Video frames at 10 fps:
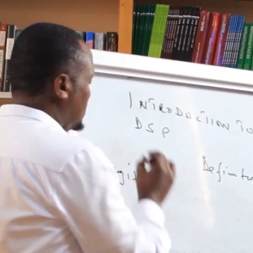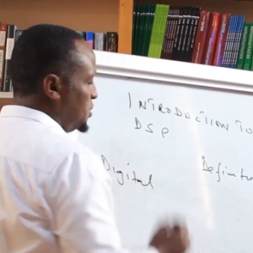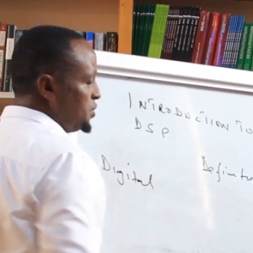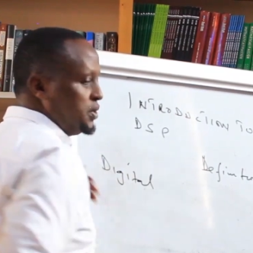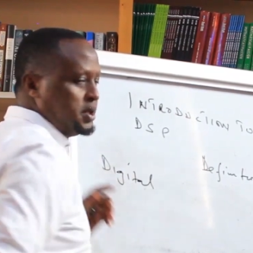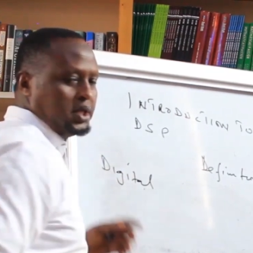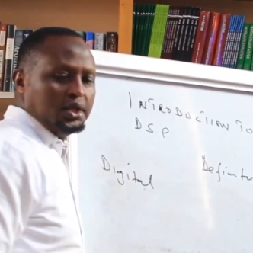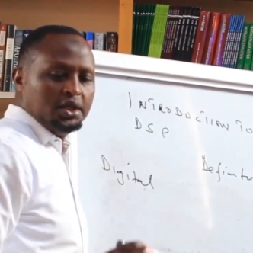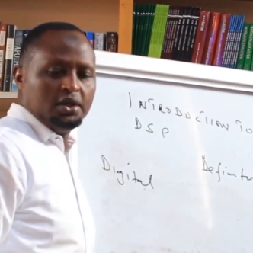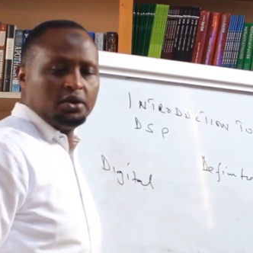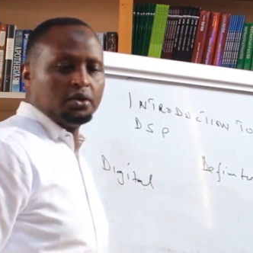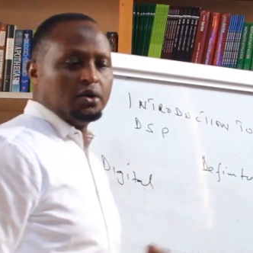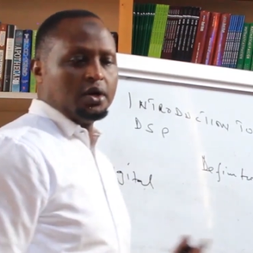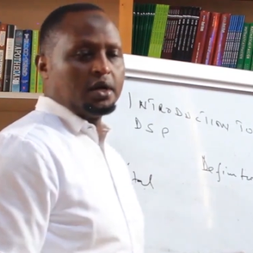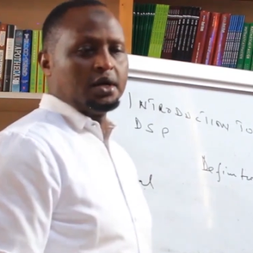So the
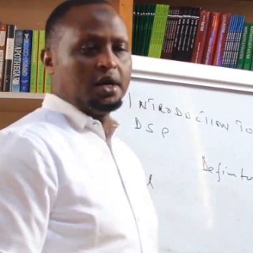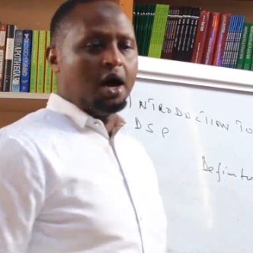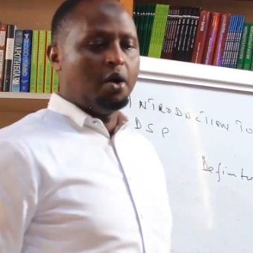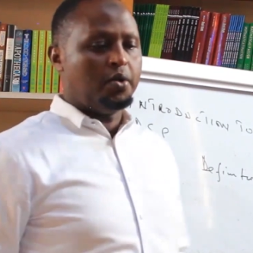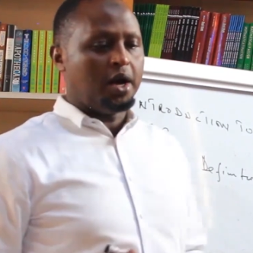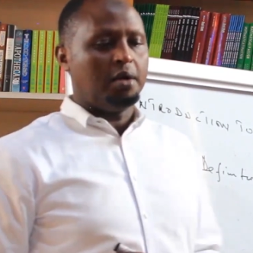digital, now we